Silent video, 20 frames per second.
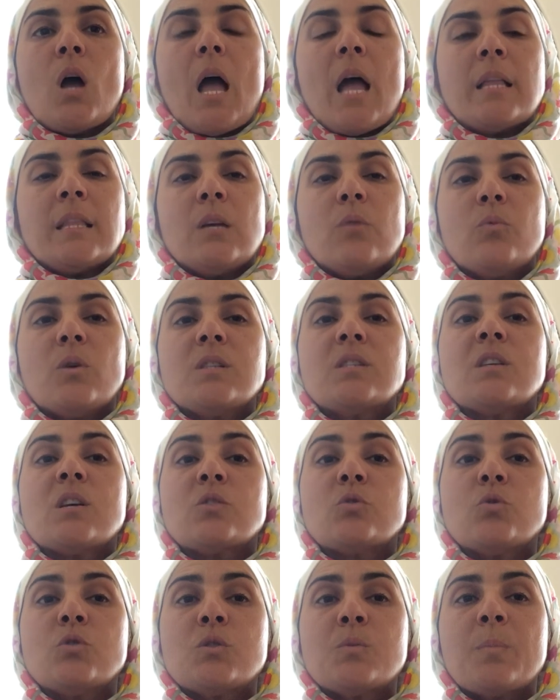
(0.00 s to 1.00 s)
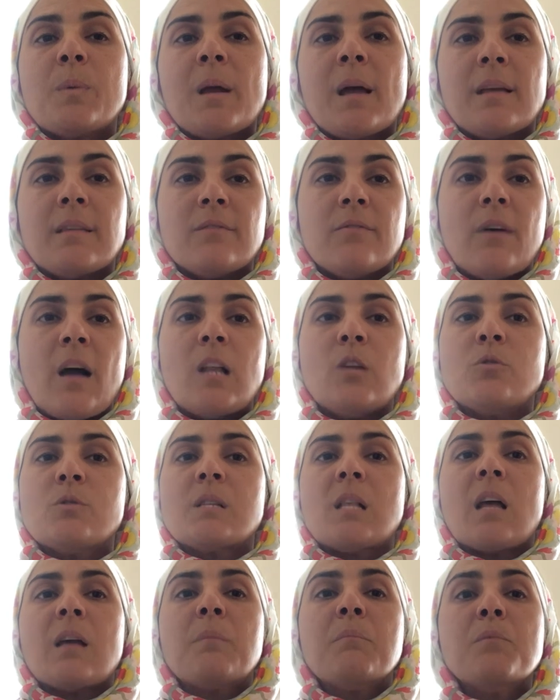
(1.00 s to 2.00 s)
And He wants us to spread
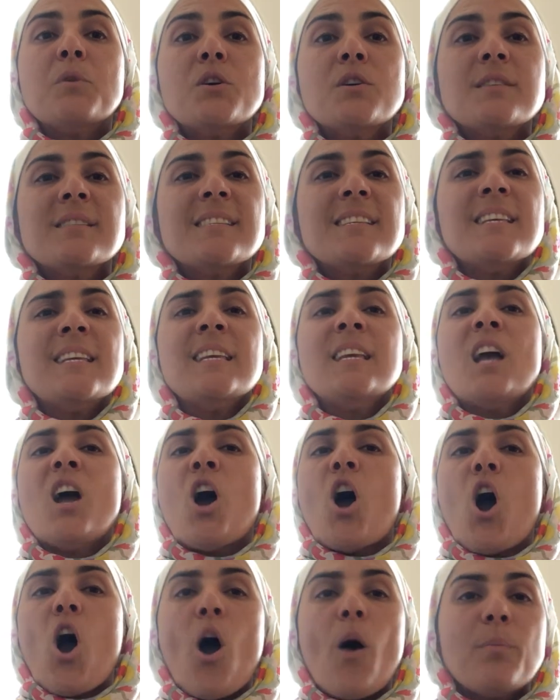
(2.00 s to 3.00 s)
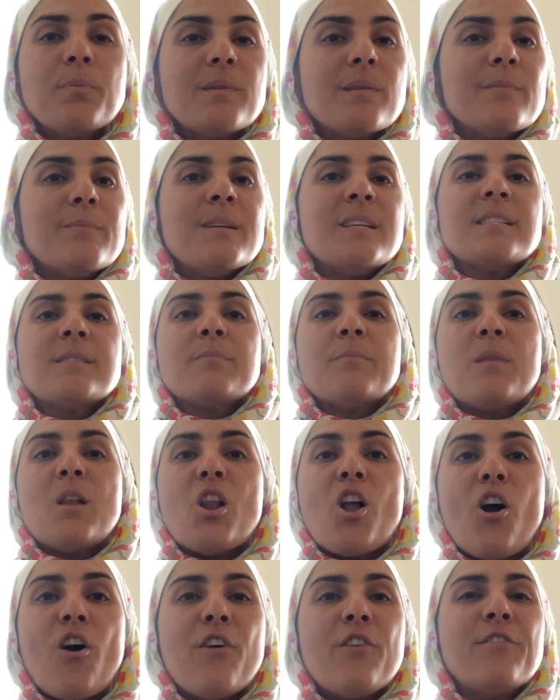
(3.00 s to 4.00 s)
values like mercy, optimism,
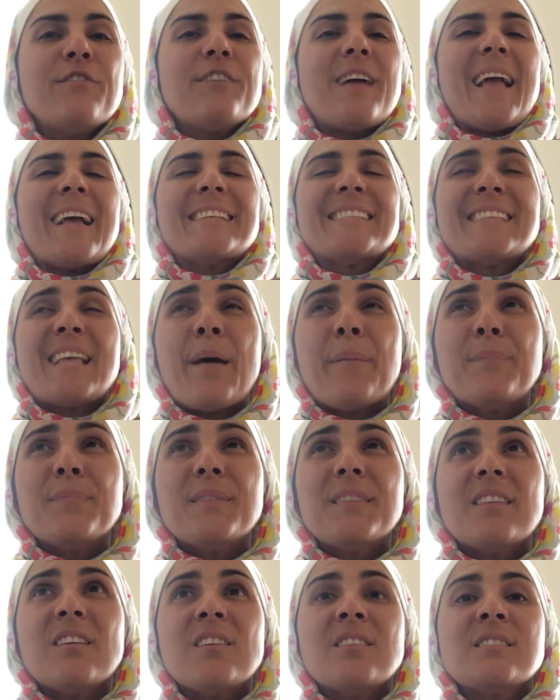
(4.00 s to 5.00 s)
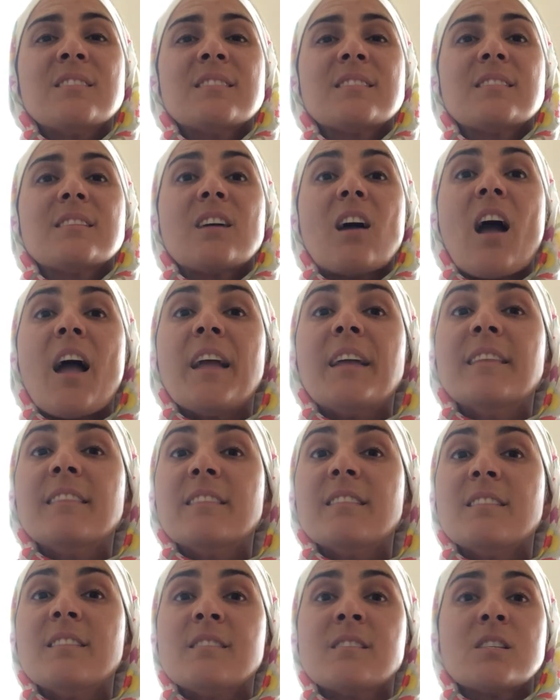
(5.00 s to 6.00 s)
love, acceptance,
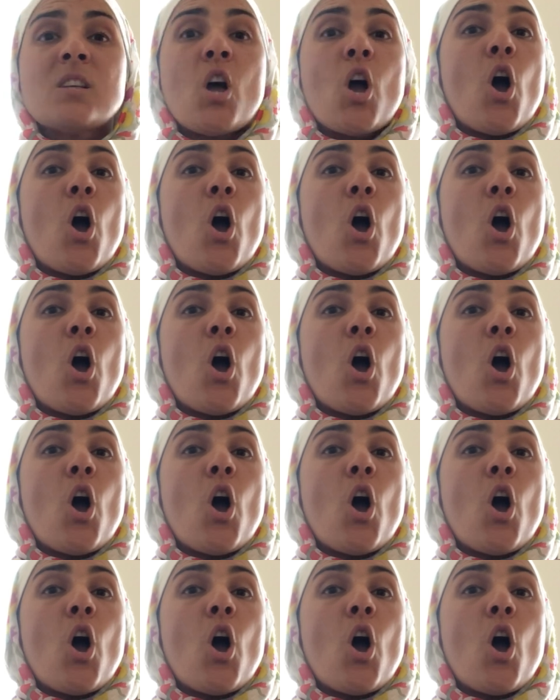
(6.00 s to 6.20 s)
kindness,